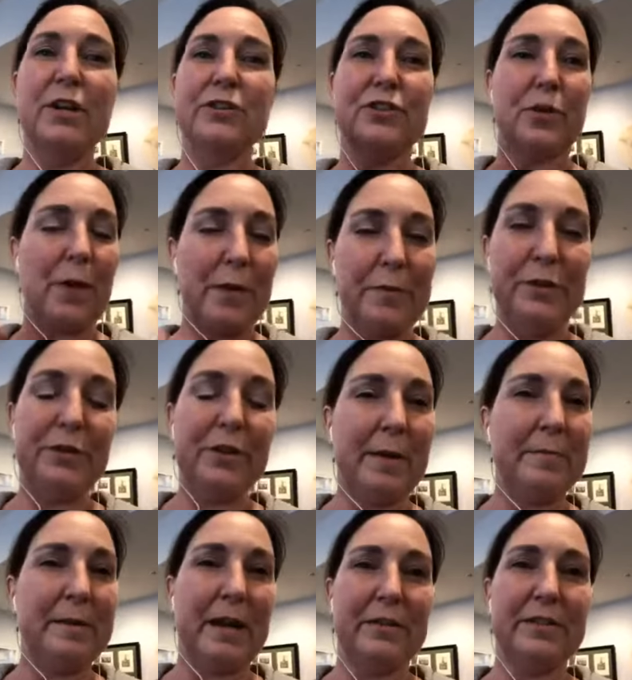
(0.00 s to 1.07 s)
So right when you
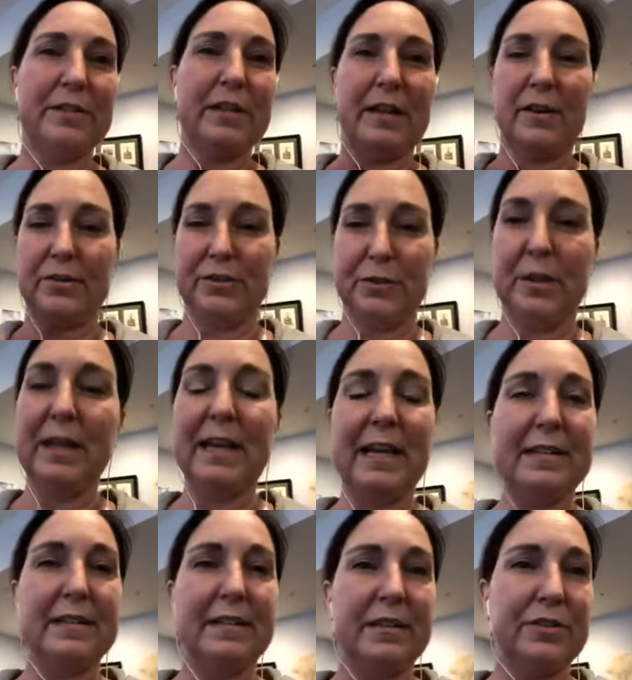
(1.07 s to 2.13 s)
come downstairs, you can
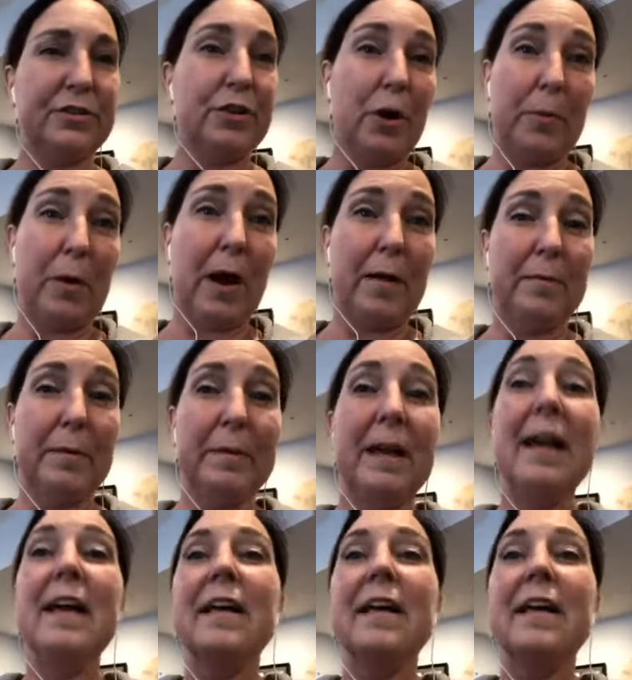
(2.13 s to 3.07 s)
get to this, no problem.